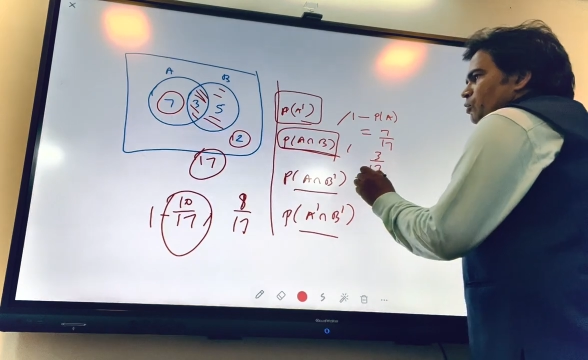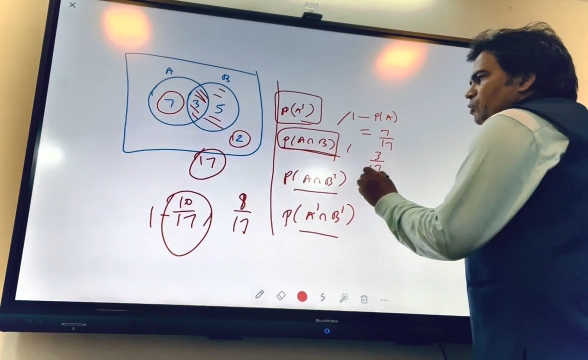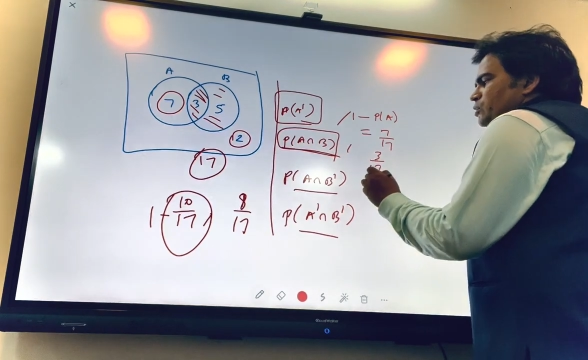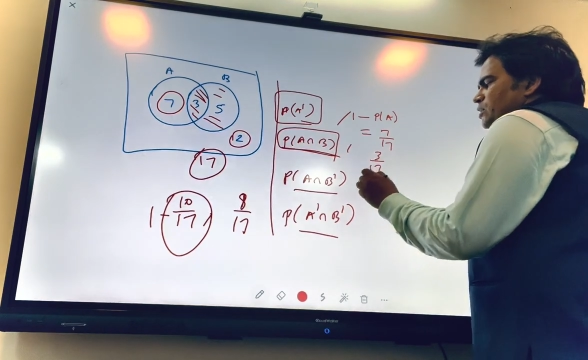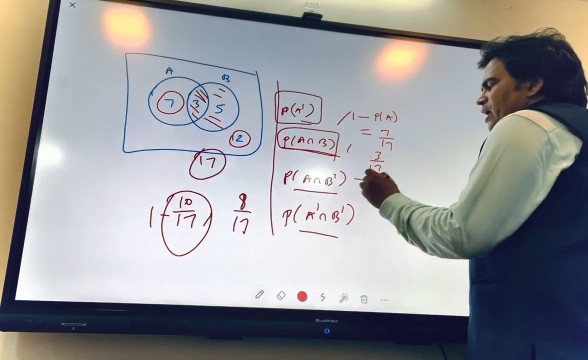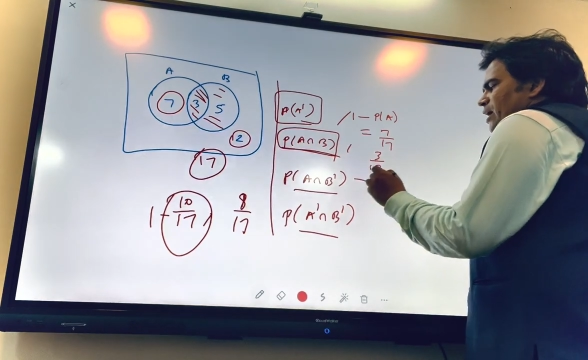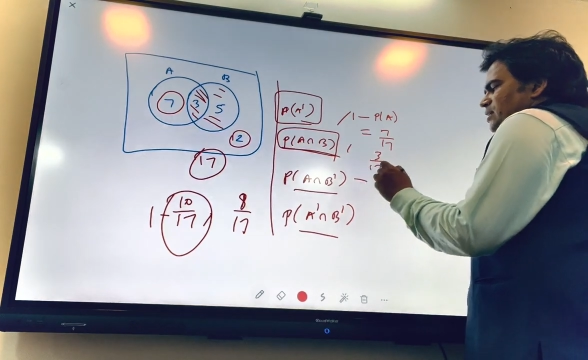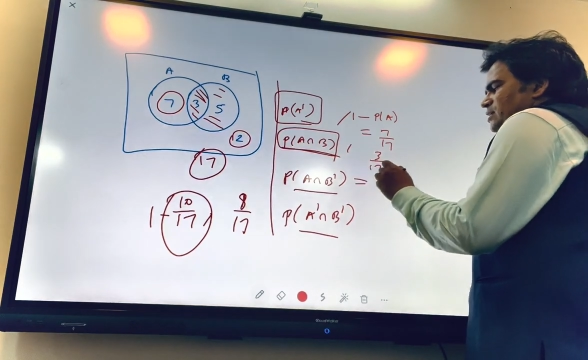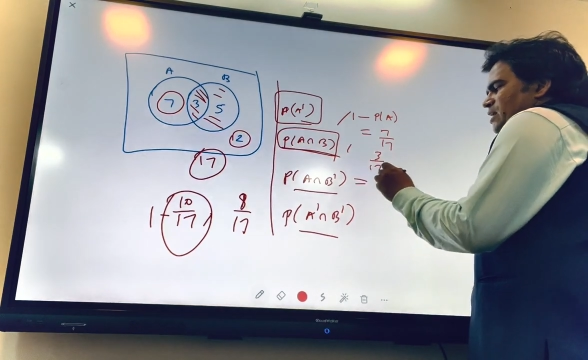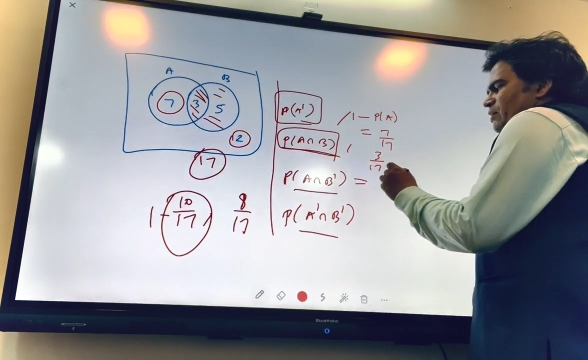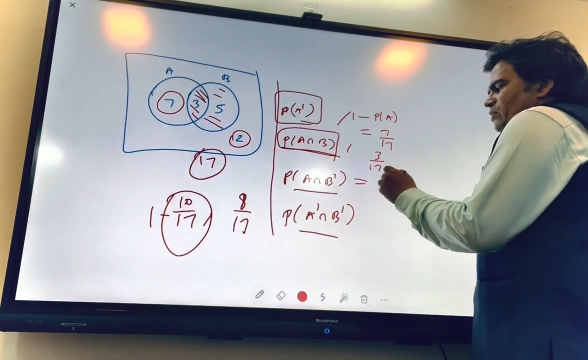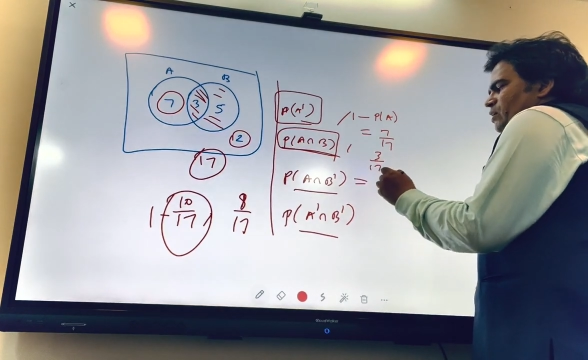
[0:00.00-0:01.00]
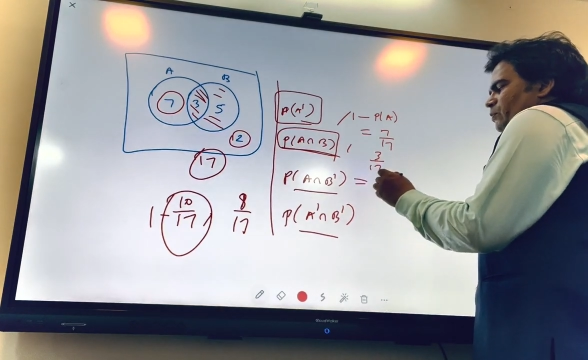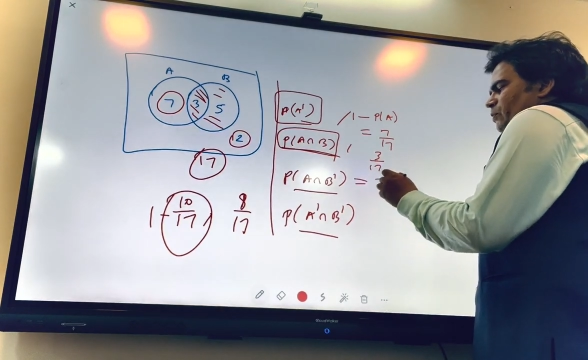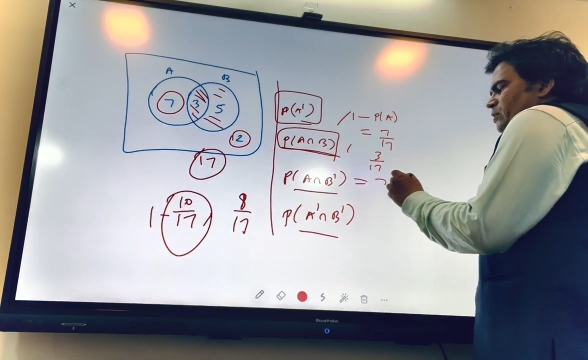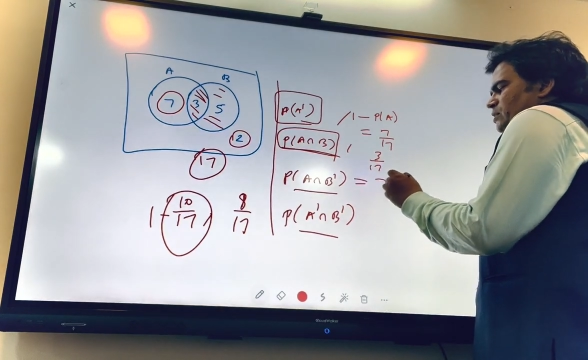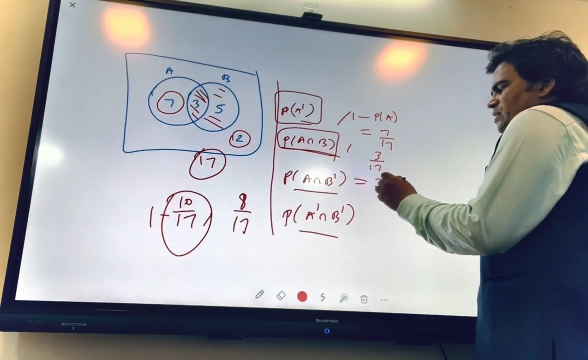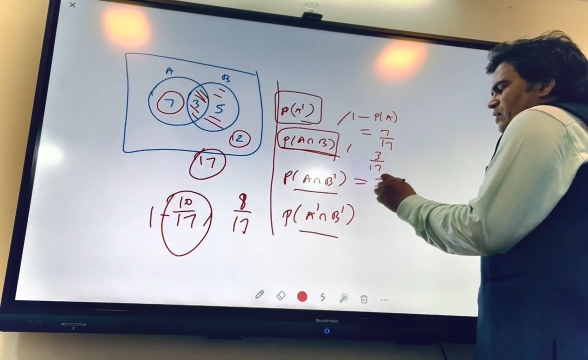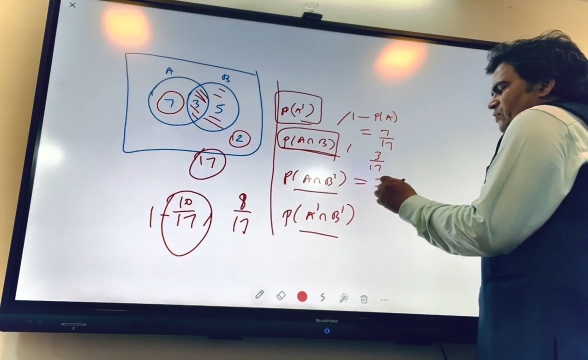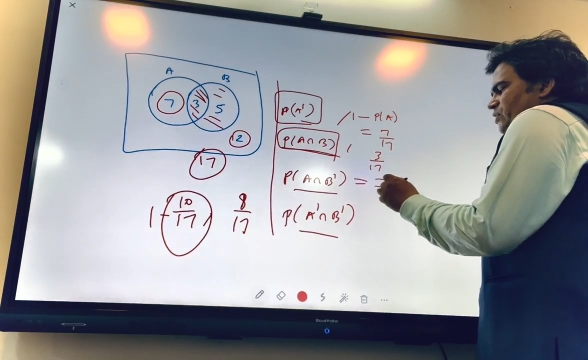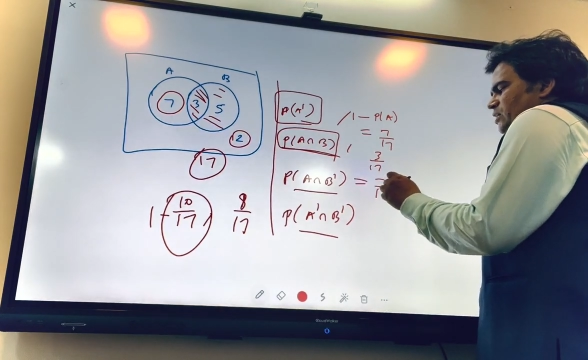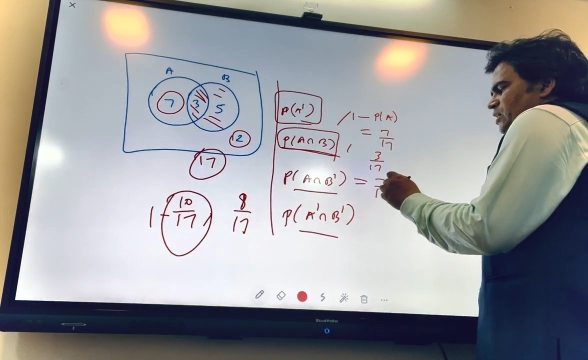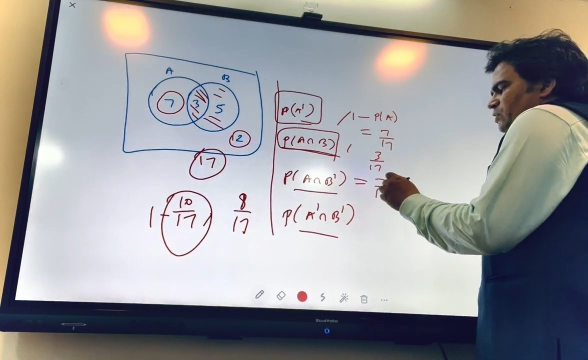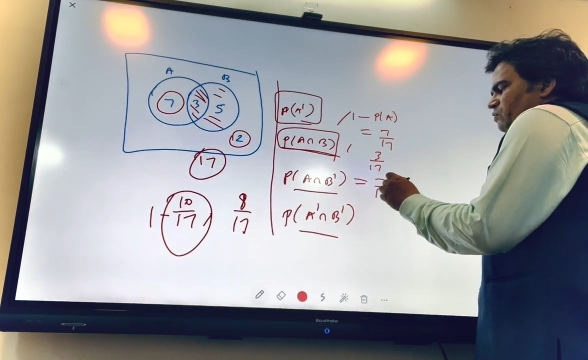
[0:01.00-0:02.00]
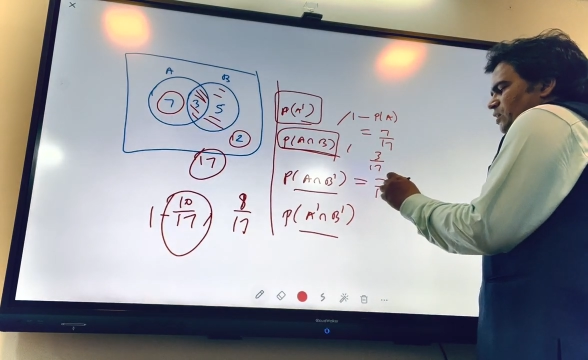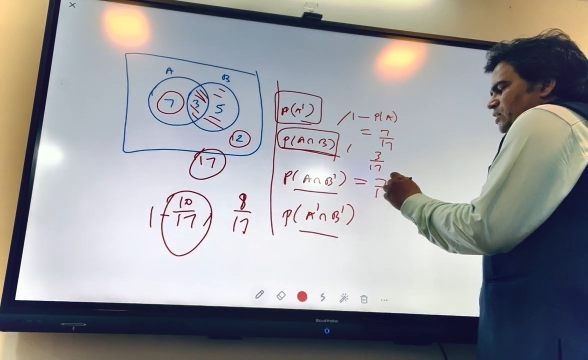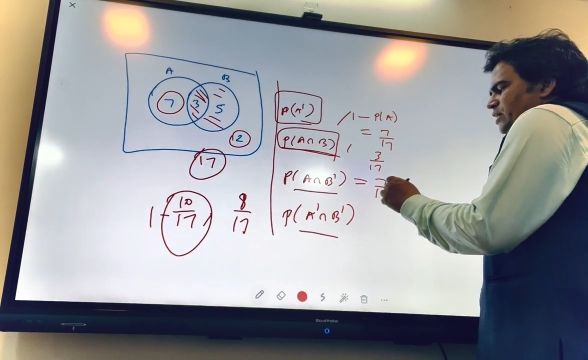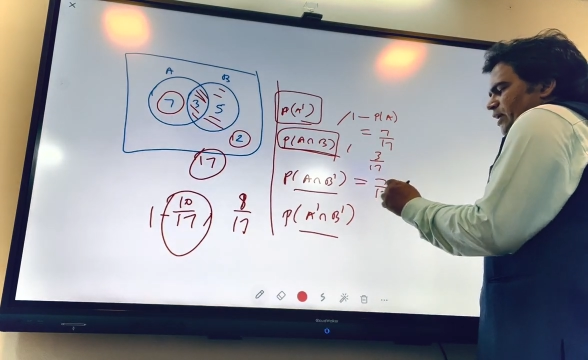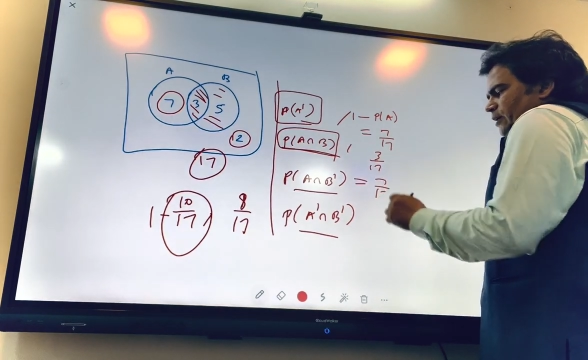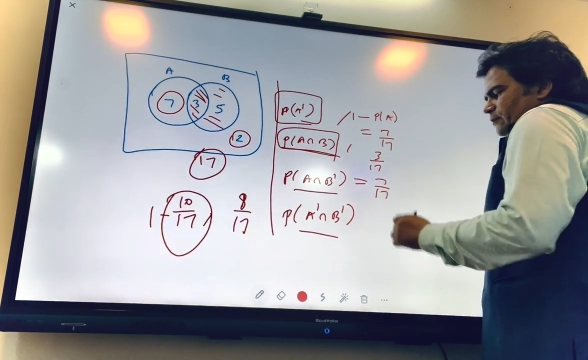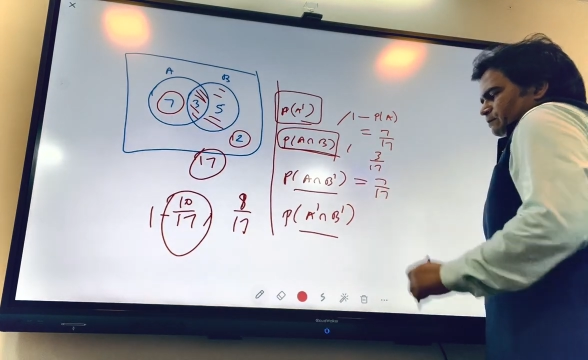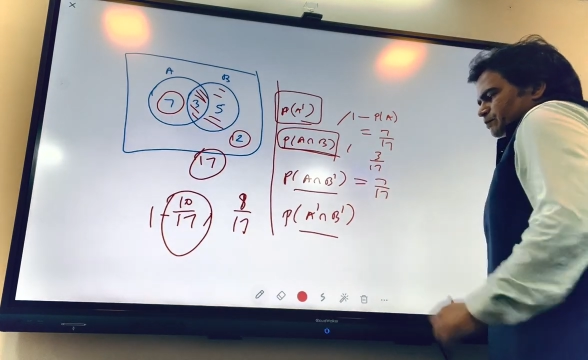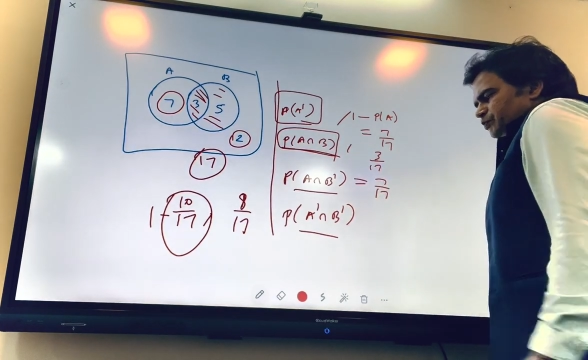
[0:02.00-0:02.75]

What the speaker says: goes as 7 upon 17 once again.